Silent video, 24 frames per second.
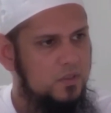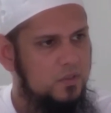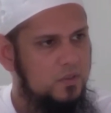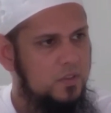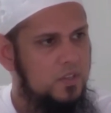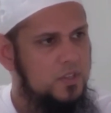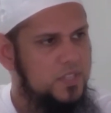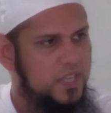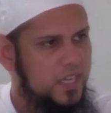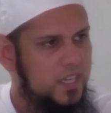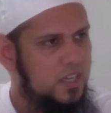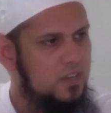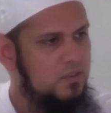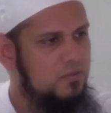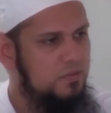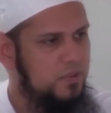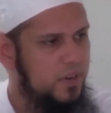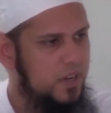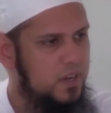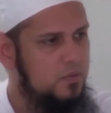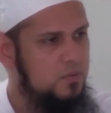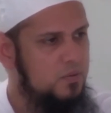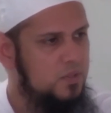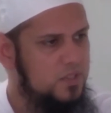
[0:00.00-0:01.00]
So the second
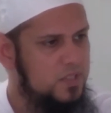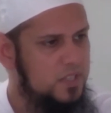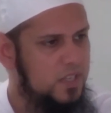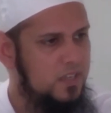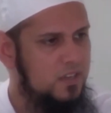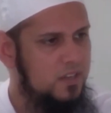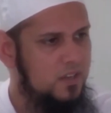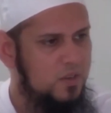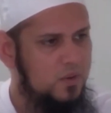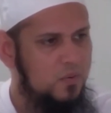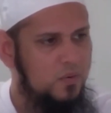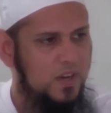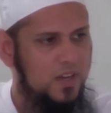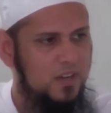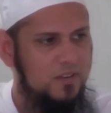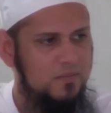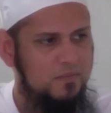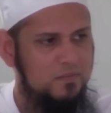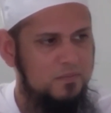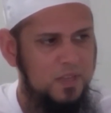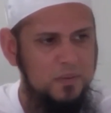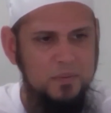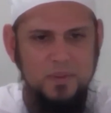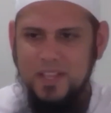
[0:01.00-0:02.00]
friend will say, you know
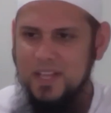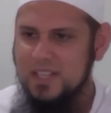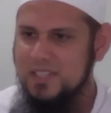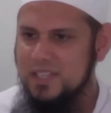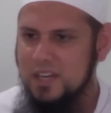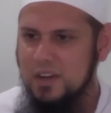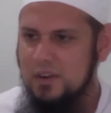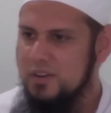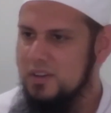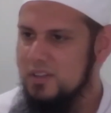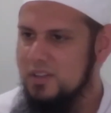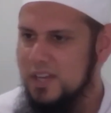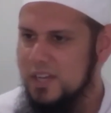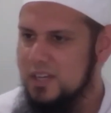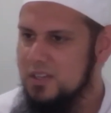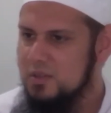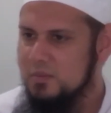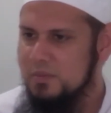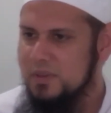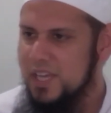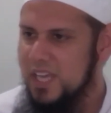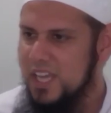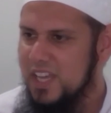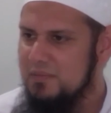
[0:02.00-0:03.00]
what, maybe that's how you like
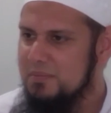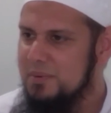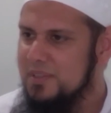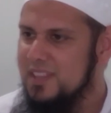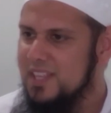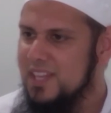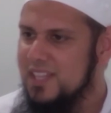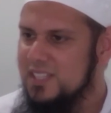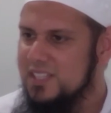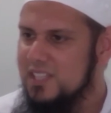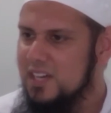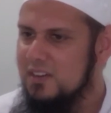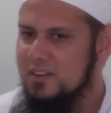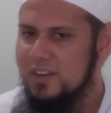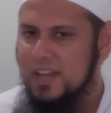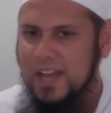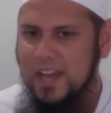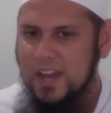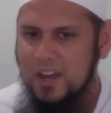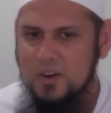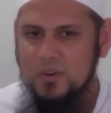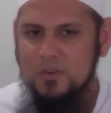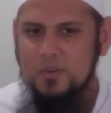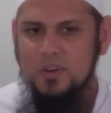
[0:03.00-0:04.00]
to behave, but that's not
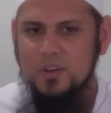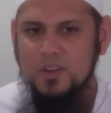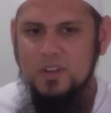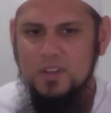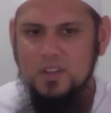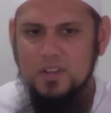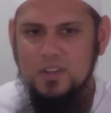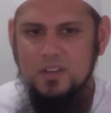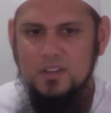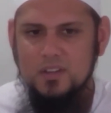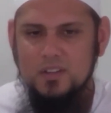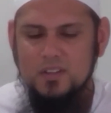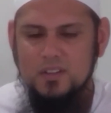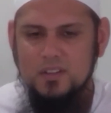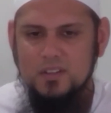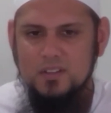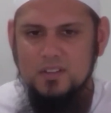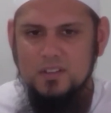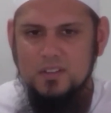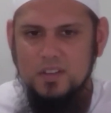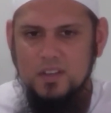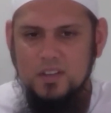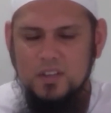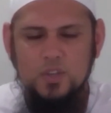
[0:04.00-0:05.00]
how
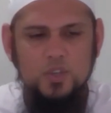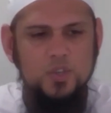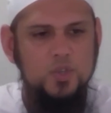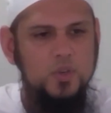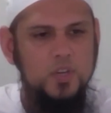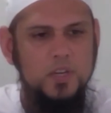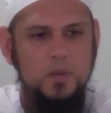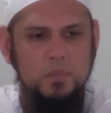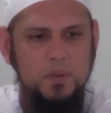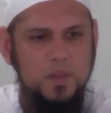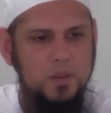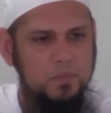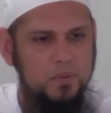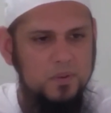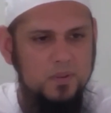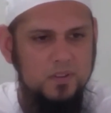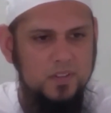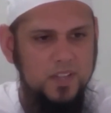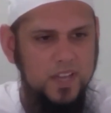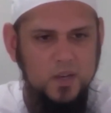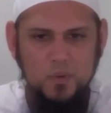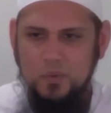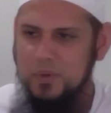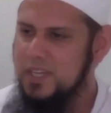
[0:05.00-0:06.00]
you treat
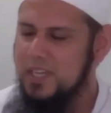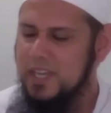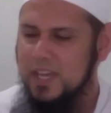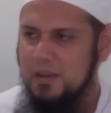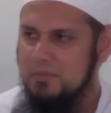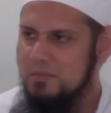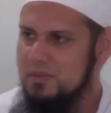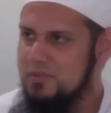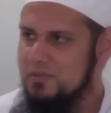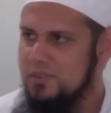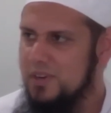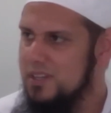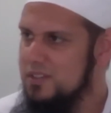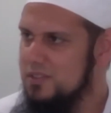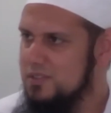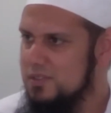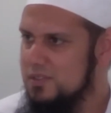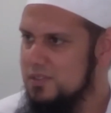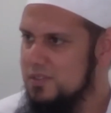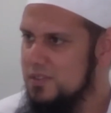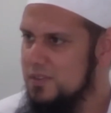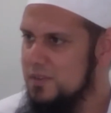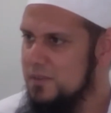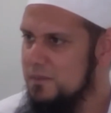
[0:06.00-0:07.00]
people, and we can't be
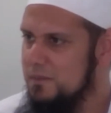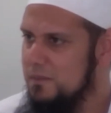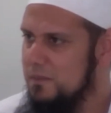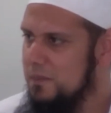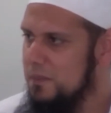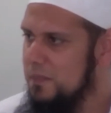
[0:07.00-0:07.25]
friends.